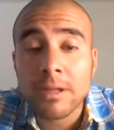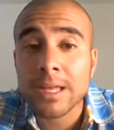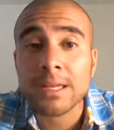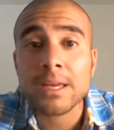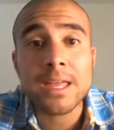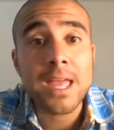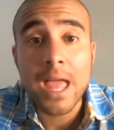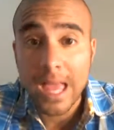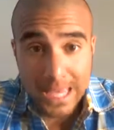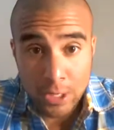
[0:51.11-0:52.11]
like
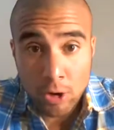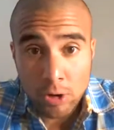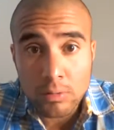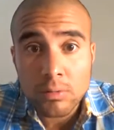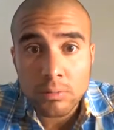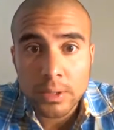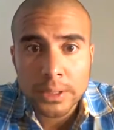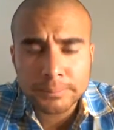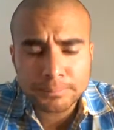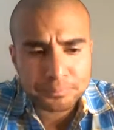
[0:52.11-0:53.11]
at all, right?